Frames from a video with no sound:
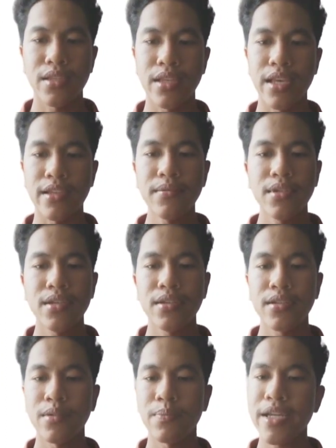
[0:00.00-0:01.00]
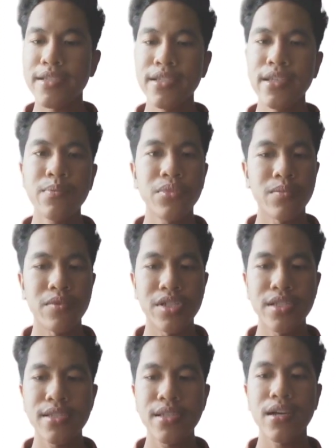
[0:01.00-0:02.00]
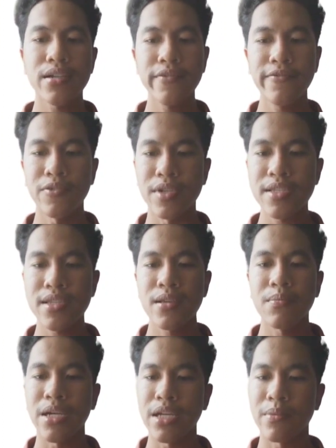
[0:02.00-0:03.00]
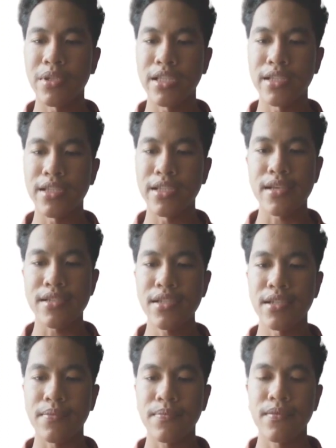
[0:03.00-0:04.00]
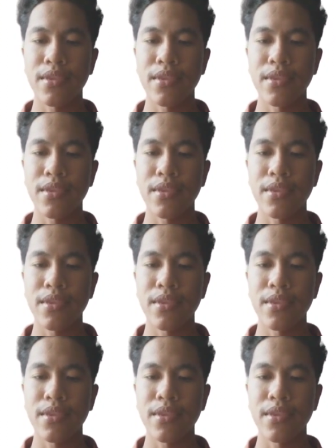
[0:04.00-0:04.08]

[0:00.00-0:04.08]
Then, pricing and promotions are influenced by competitors' action.